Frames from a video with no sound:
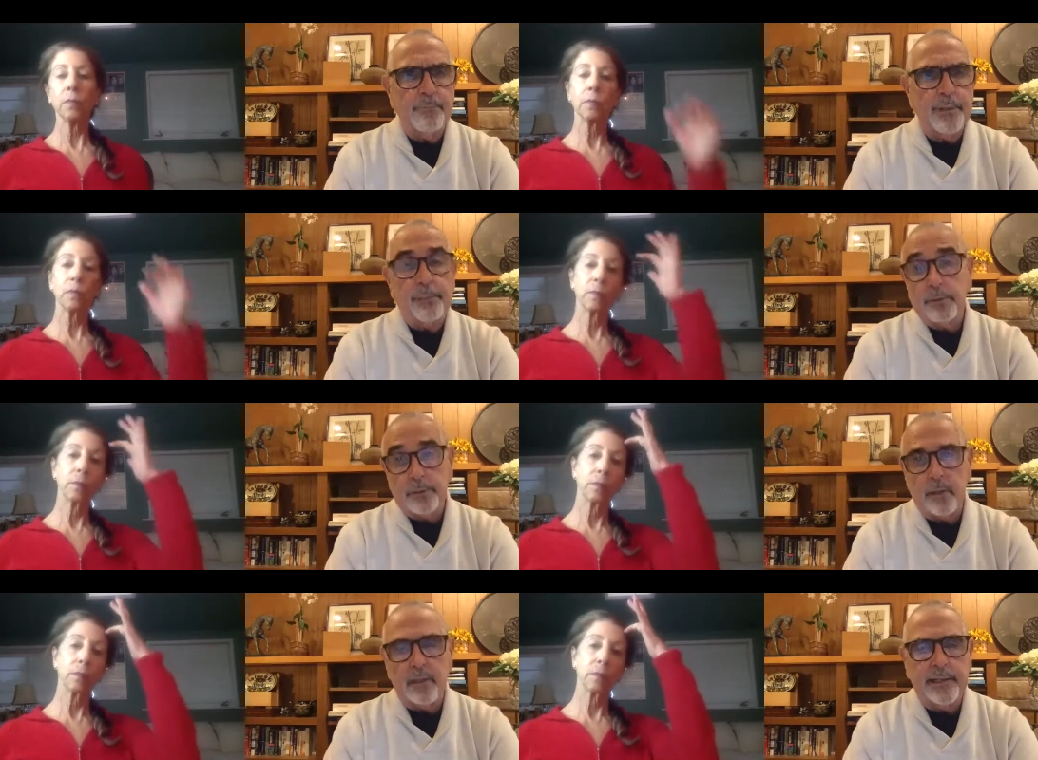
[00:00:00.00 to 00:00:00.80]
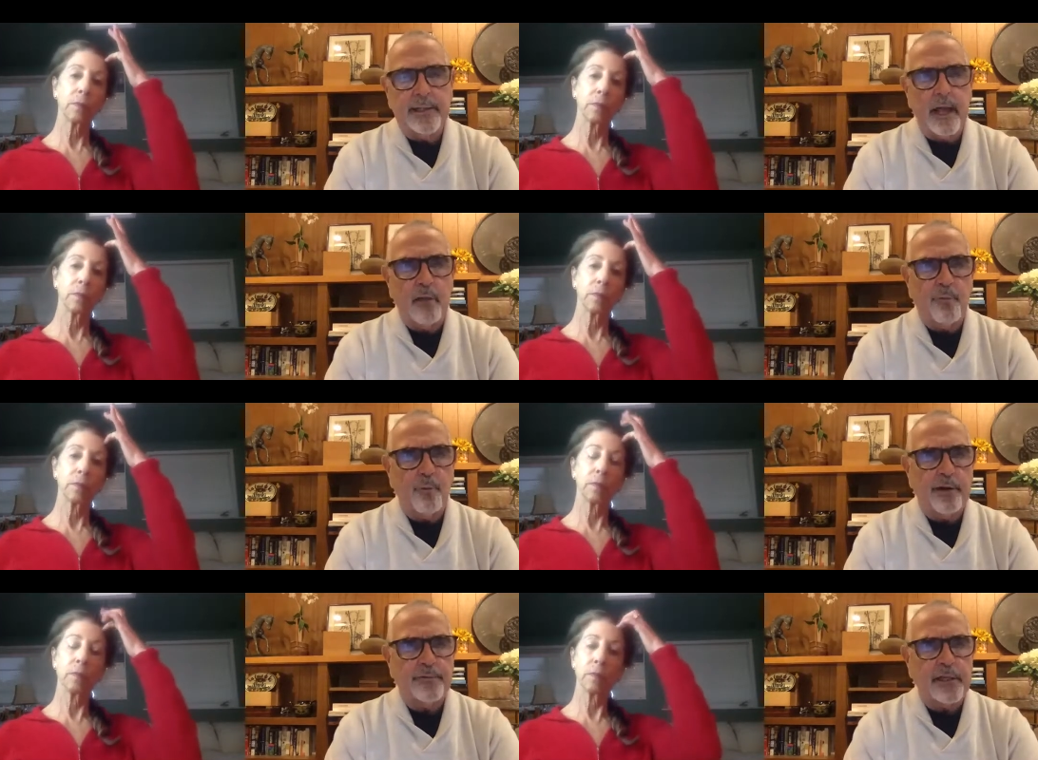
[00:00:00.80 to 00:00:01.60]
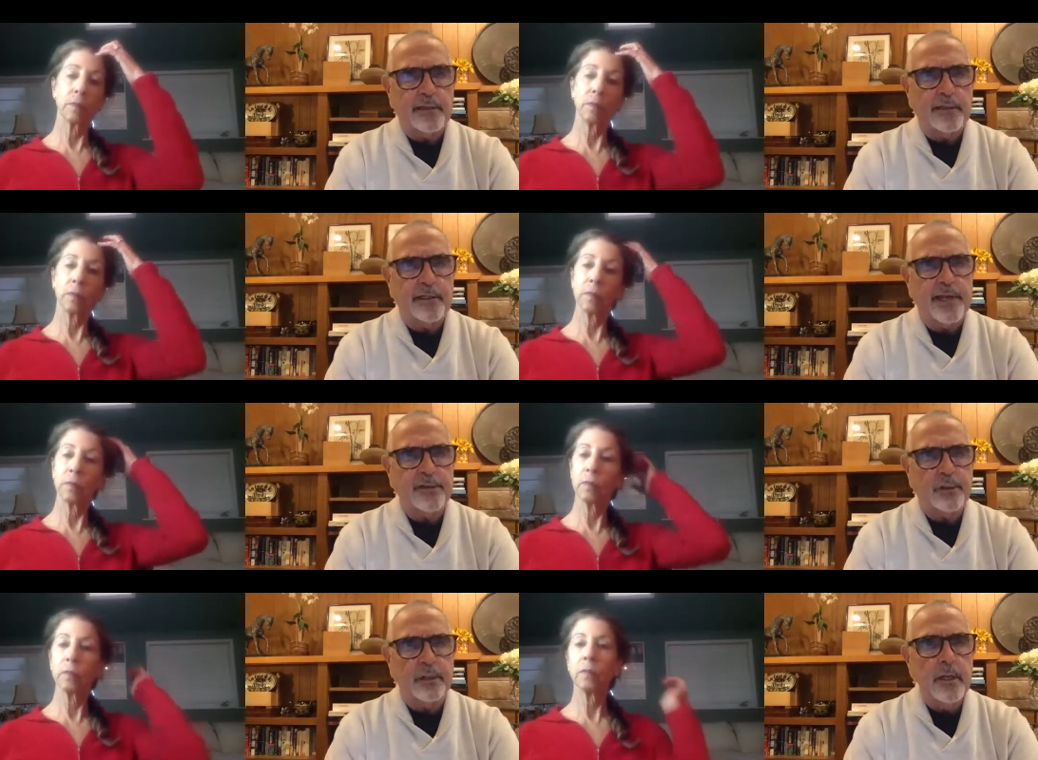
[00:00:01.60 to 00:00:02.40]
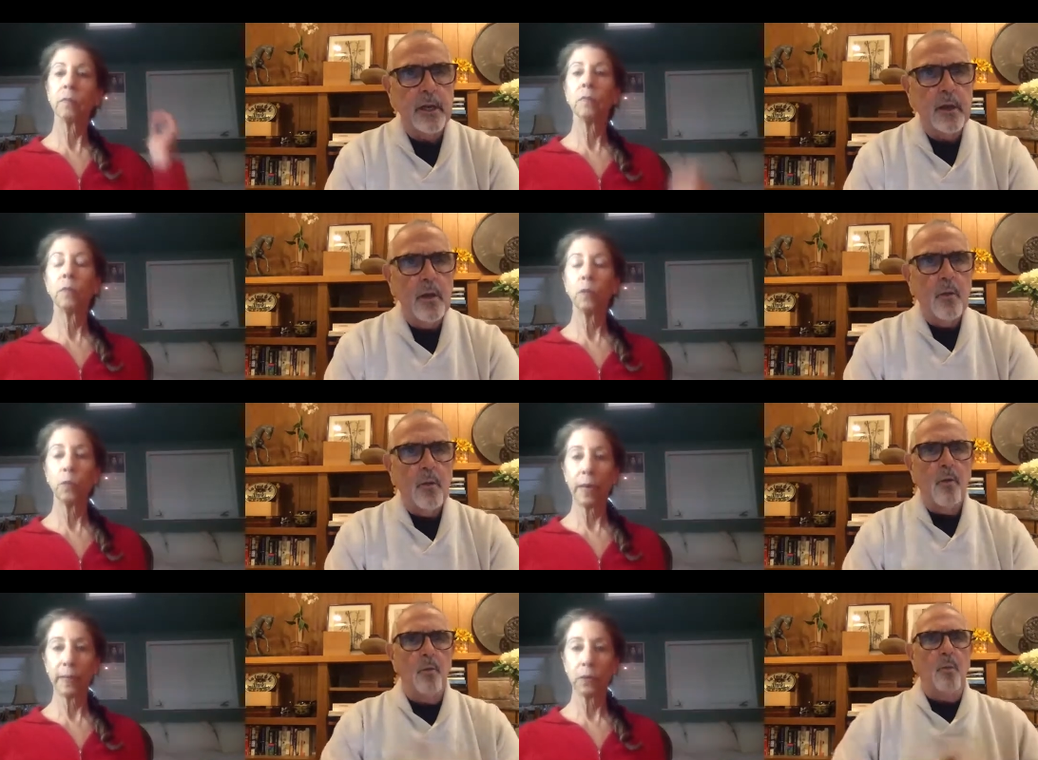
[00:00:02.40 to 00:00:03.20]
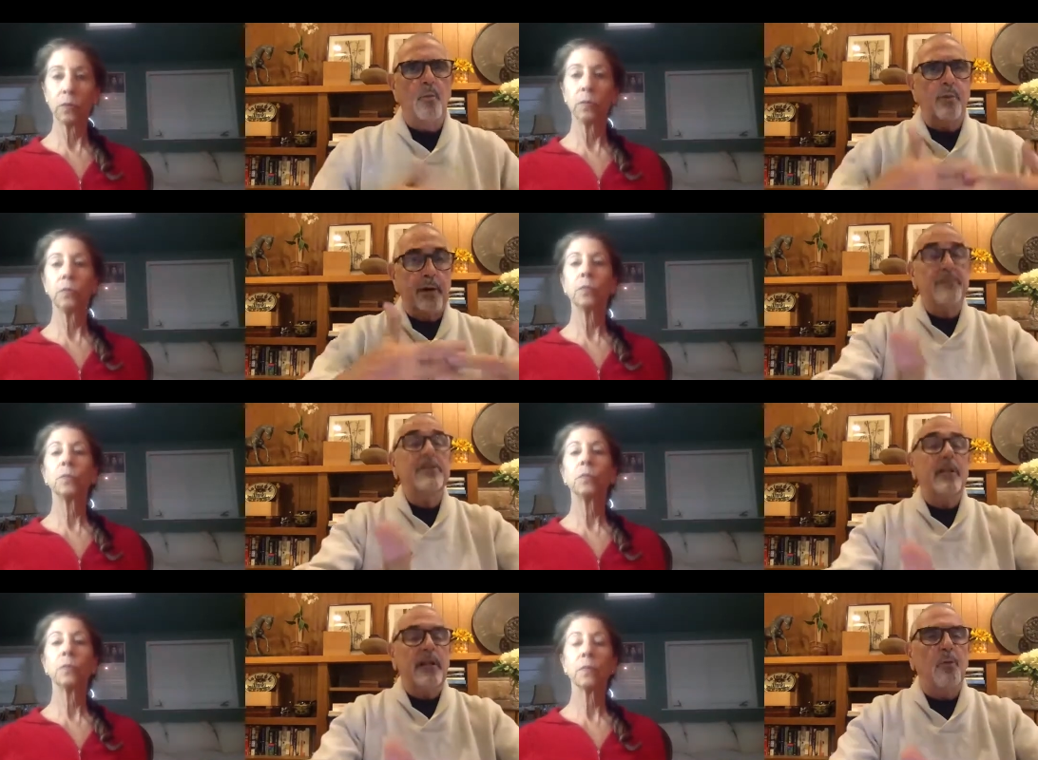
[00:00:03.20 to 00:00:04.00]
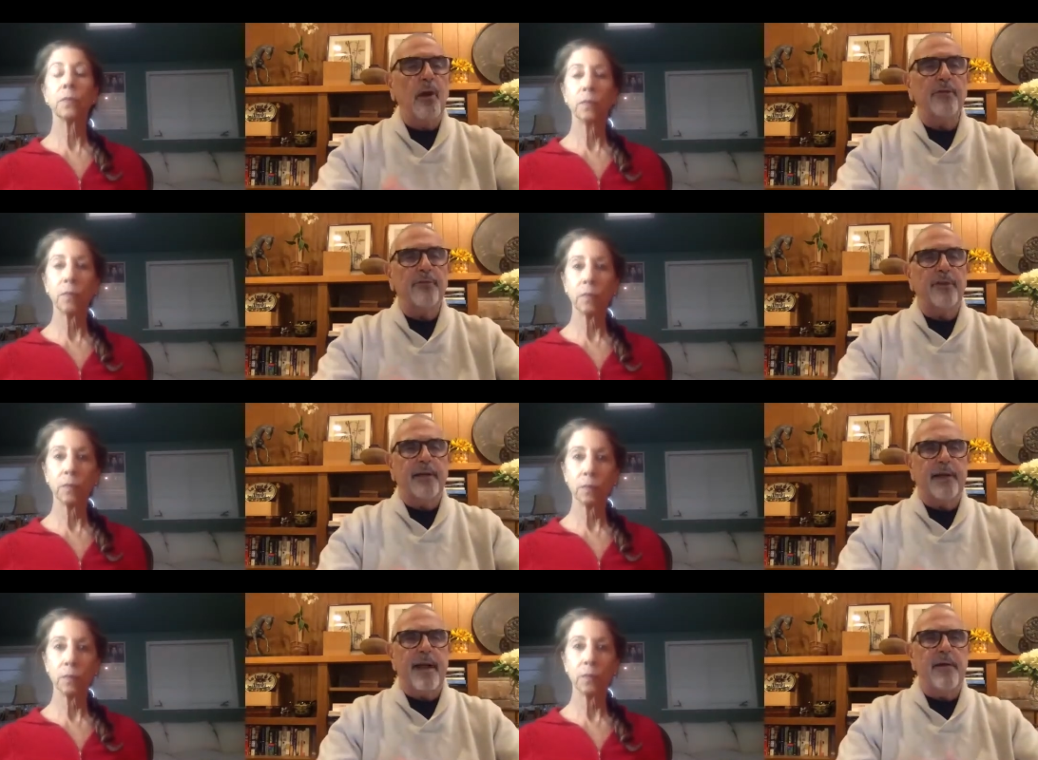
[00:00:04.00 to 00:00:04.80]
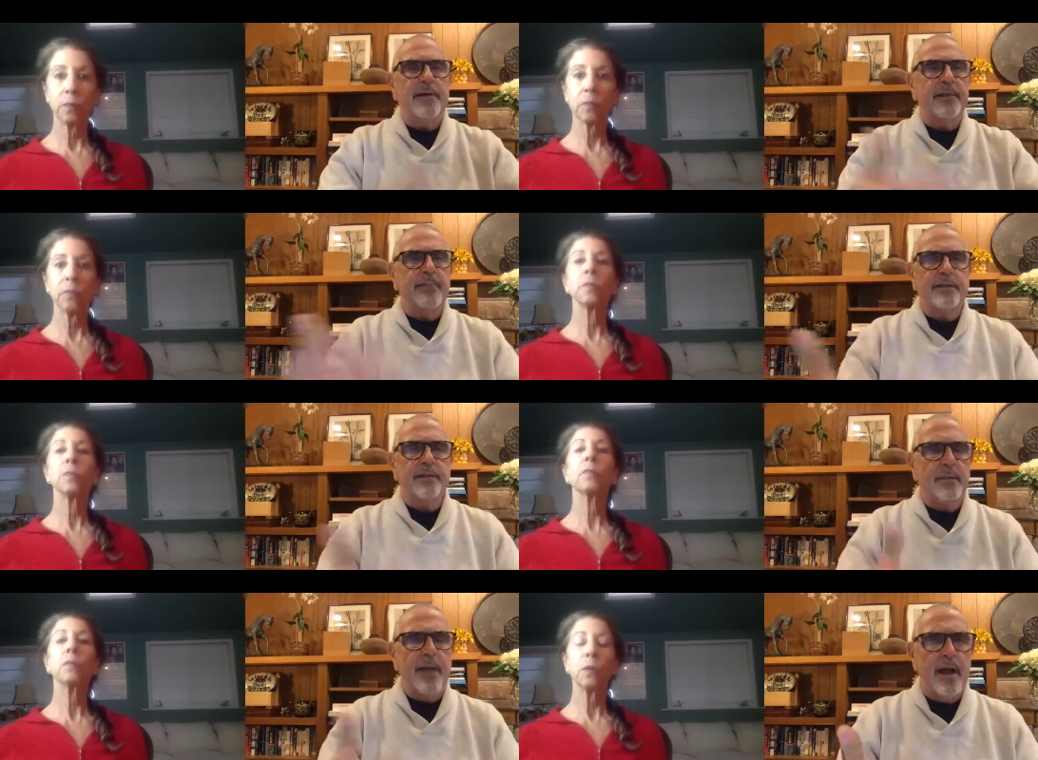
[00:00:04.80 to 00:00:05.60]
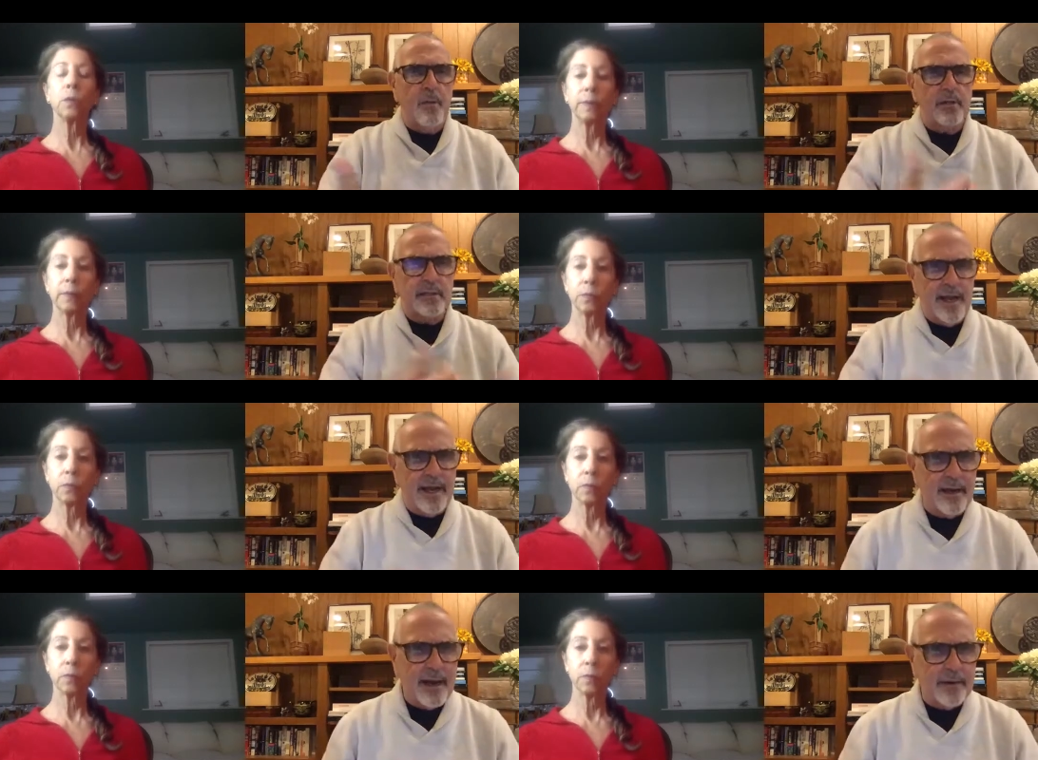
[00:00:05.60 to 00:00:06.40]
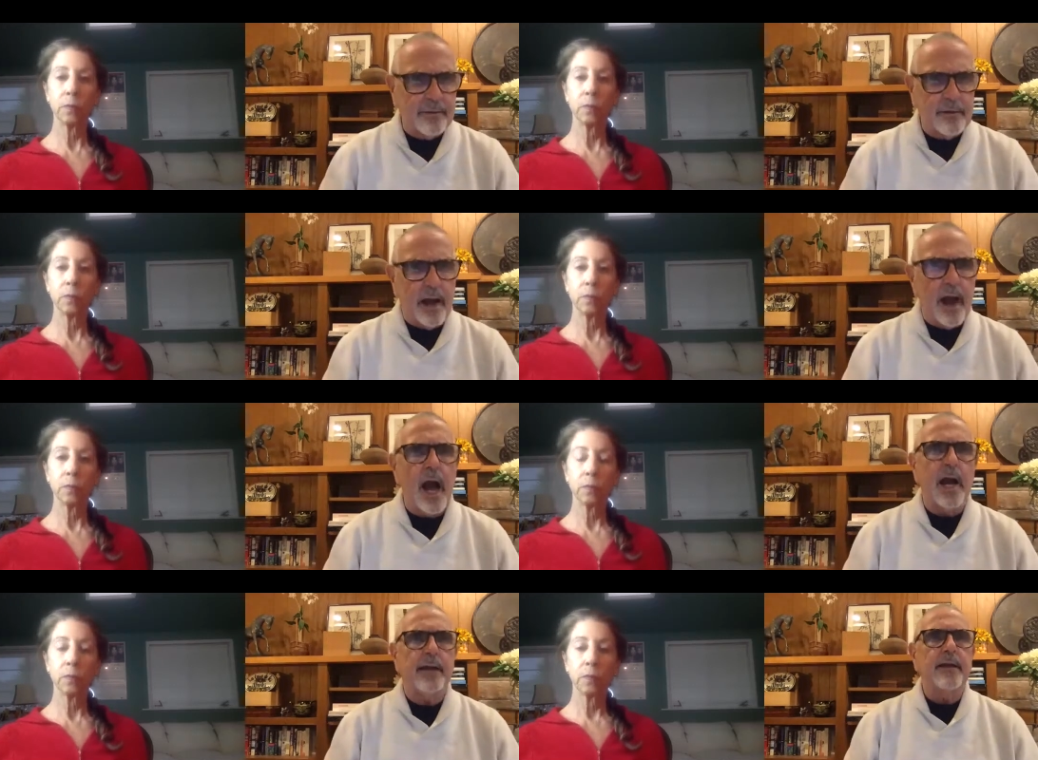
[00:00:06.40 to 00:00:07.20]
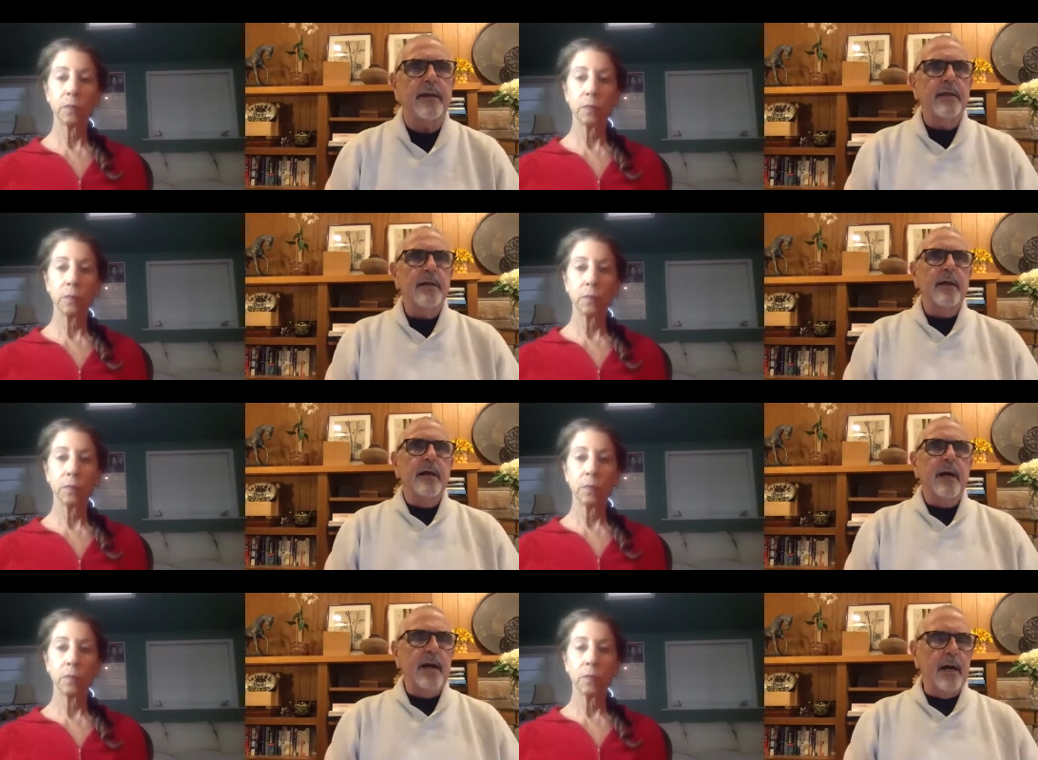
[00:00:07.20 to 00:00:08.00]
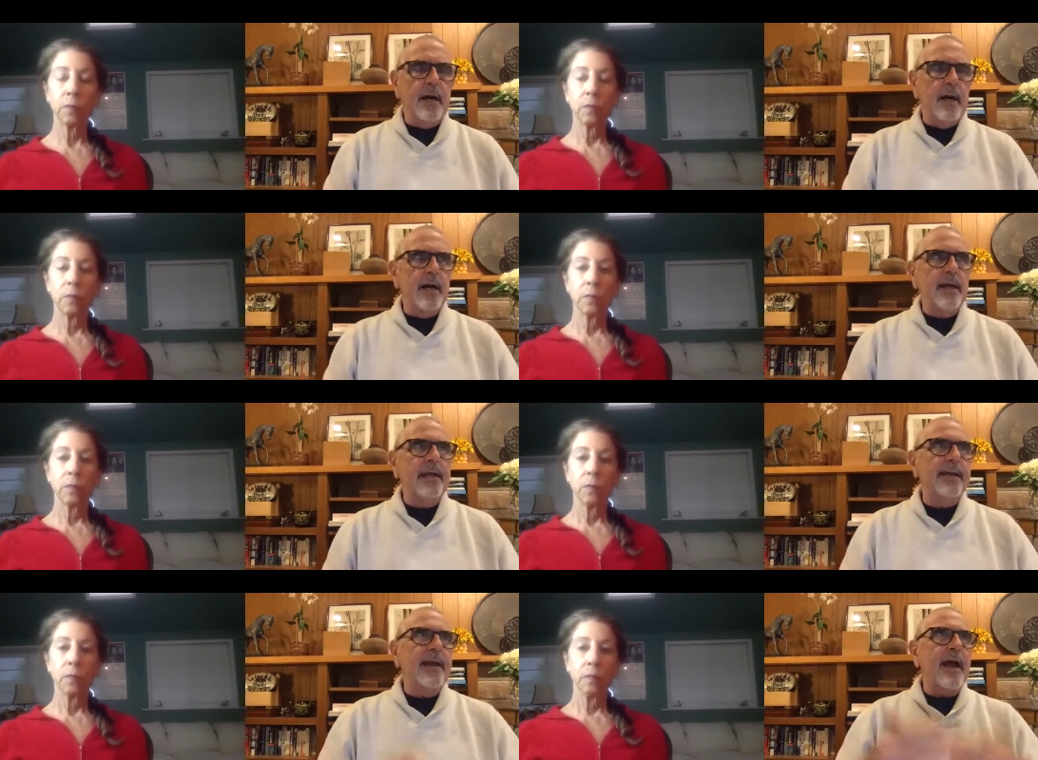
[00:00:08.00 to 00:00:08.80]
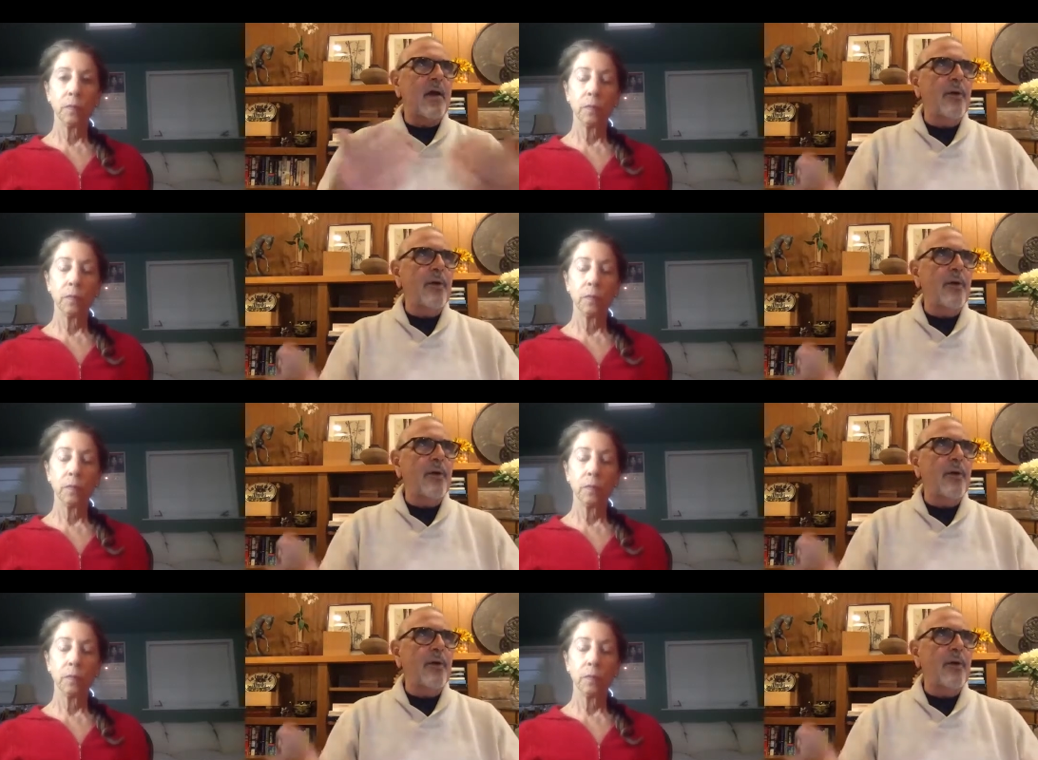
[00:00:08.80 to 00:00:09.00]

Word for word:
Speaker 1: people, certainly in California, if not the nation. Right. Previously worked for the county, but somehow was not hired on. Uh, and now